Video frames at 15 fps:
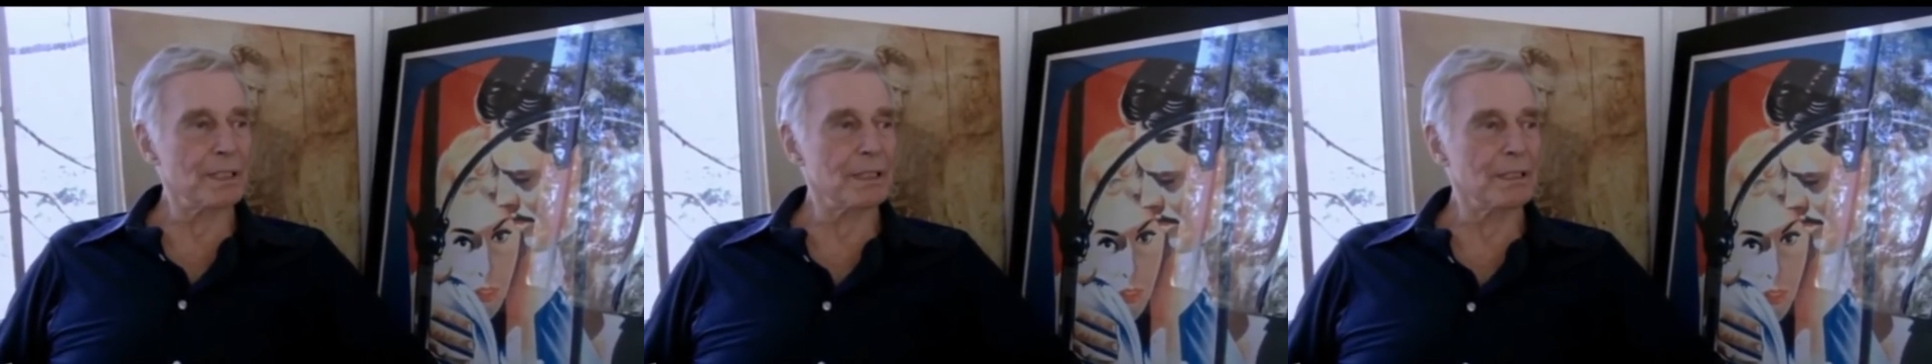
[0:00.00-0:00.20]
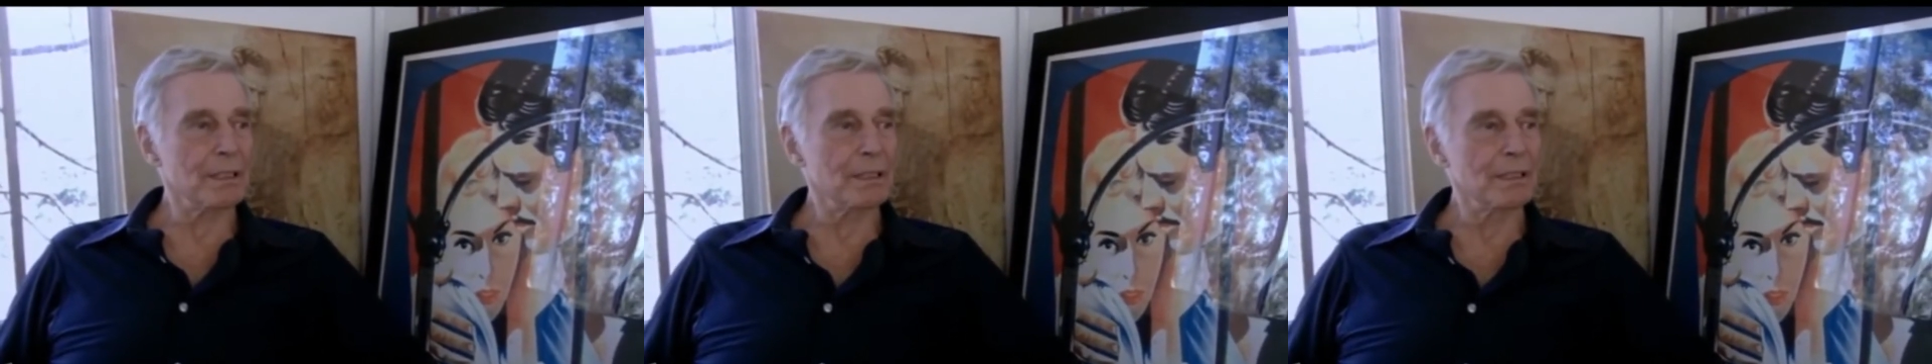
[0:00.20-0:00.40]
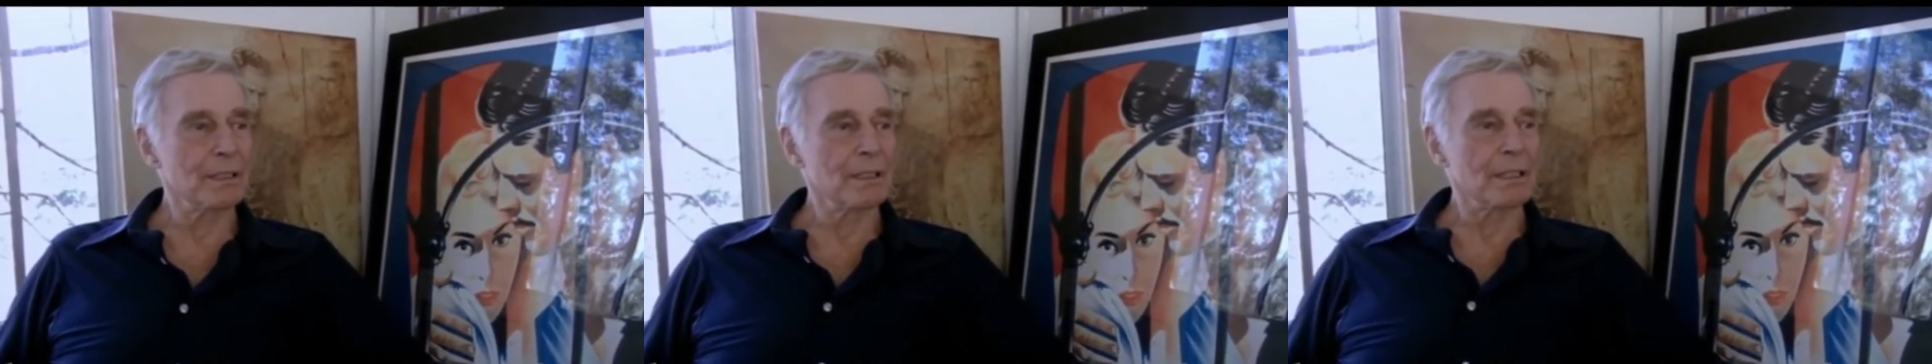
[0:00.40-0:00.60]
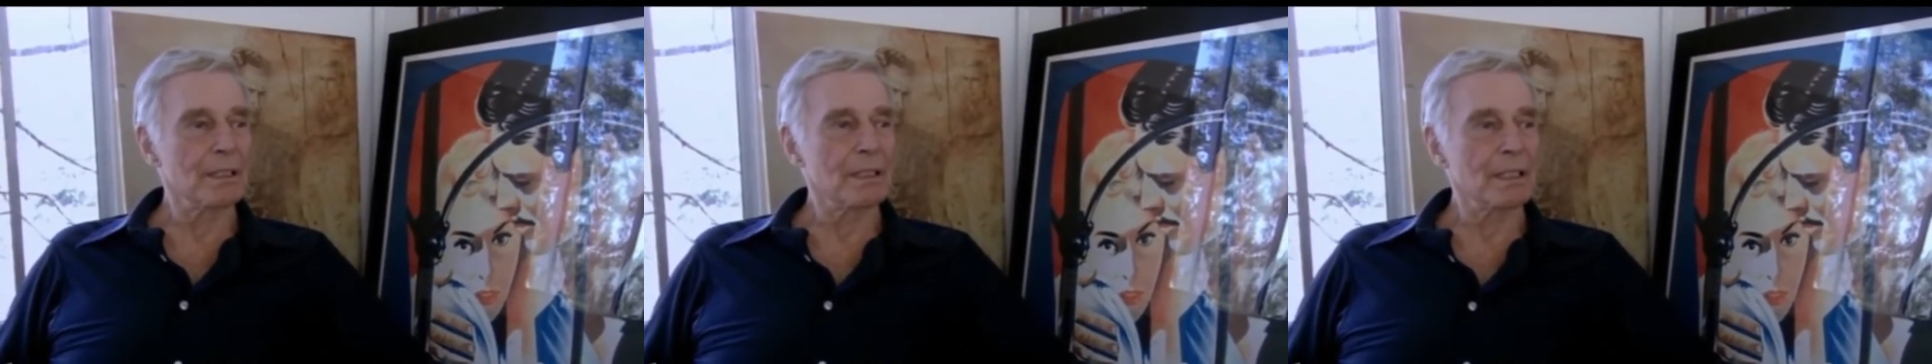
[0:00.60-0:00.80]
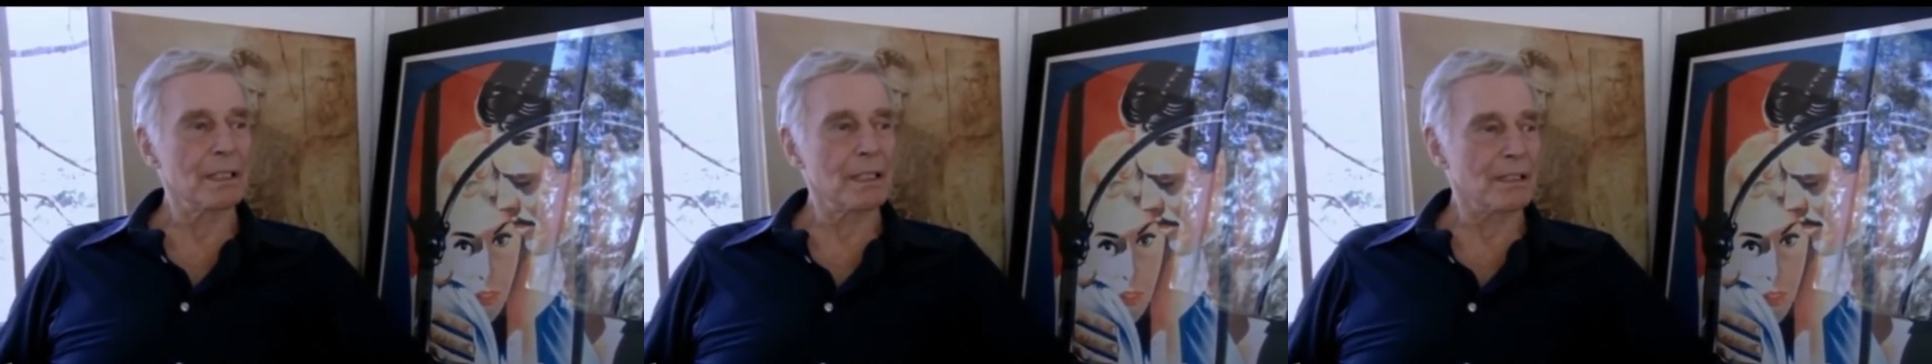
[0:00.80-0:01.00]
ever
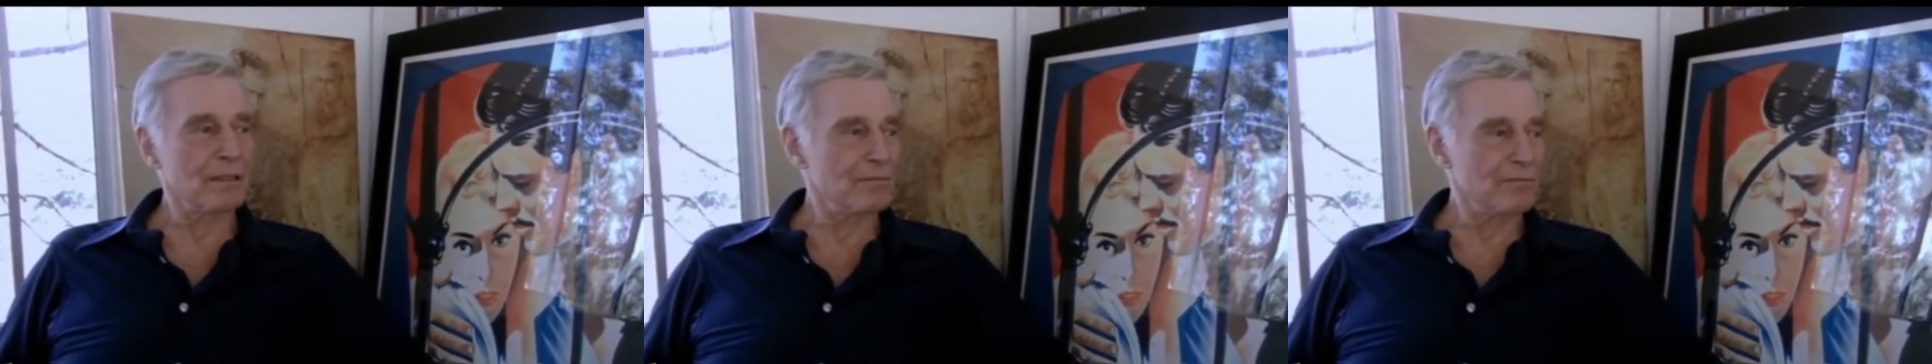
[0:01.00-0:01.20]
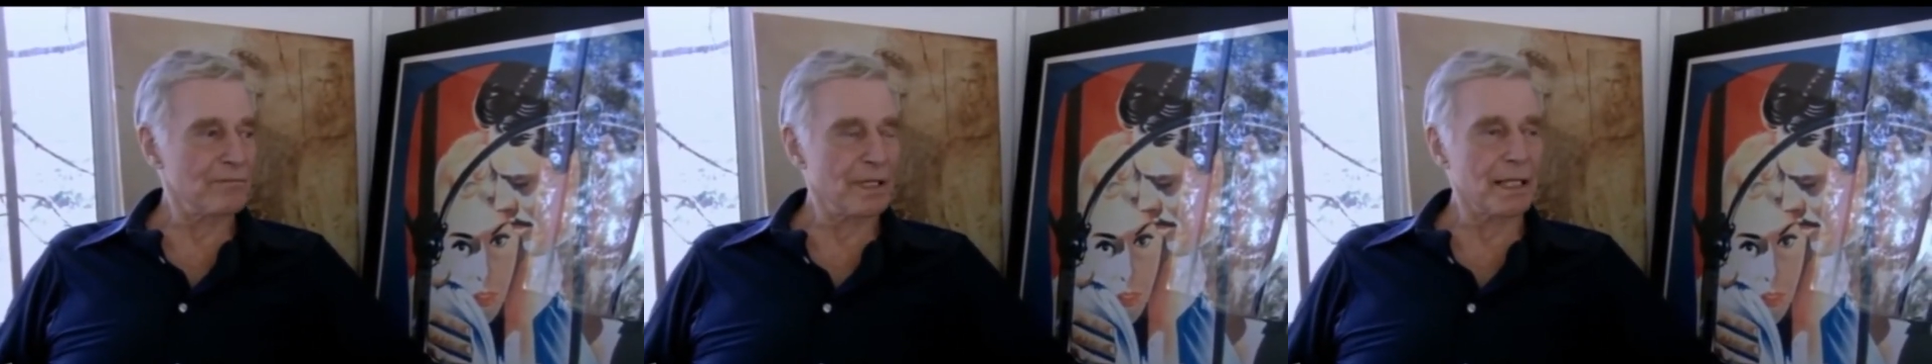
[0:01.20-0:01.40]
created